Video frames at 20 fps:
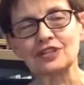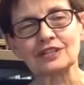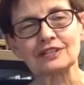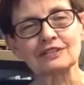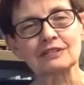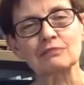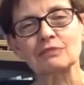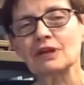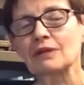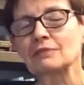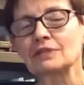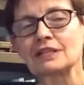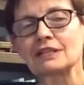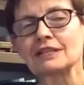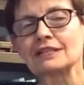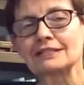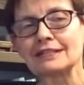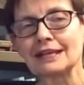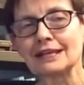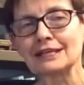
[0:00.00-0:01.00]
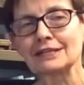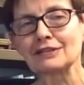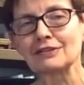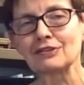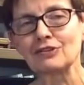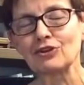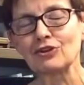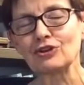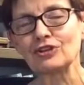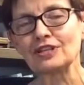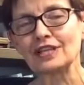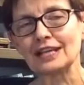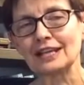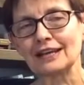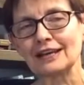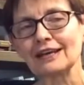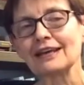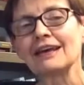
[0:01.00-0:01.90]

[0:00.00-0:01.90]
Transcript: sometimes in their second and third year.